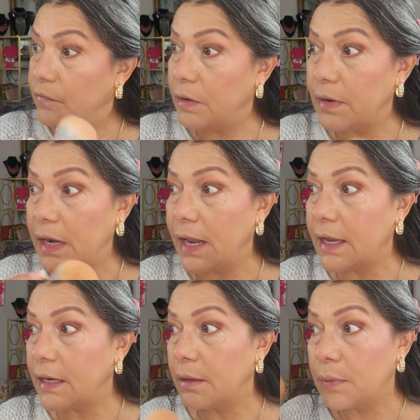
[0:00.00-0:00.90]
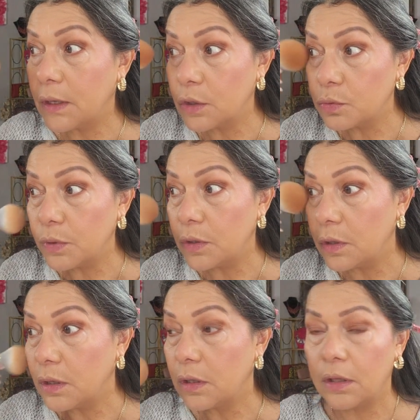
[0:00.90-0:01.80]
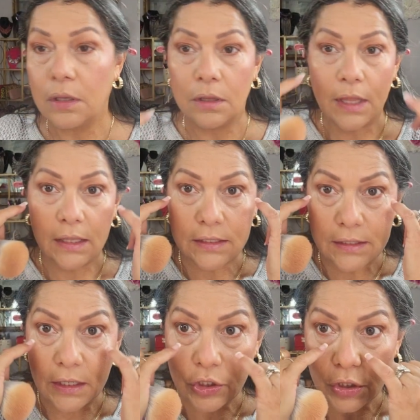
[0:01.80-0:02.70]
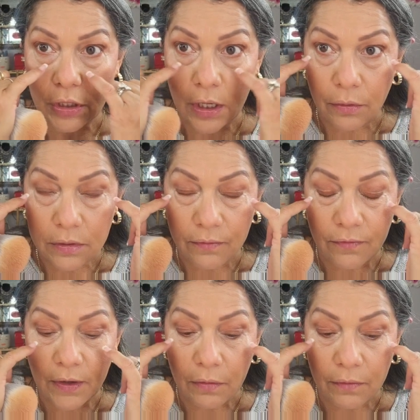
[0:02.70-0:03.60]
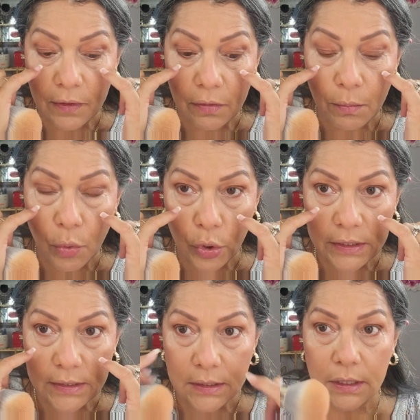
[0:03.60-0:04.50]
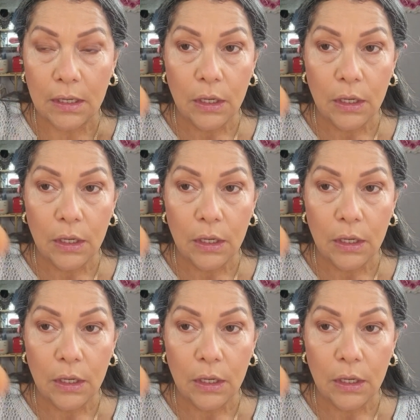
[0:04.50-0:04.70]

very lightly, because with that section there is very, very moist.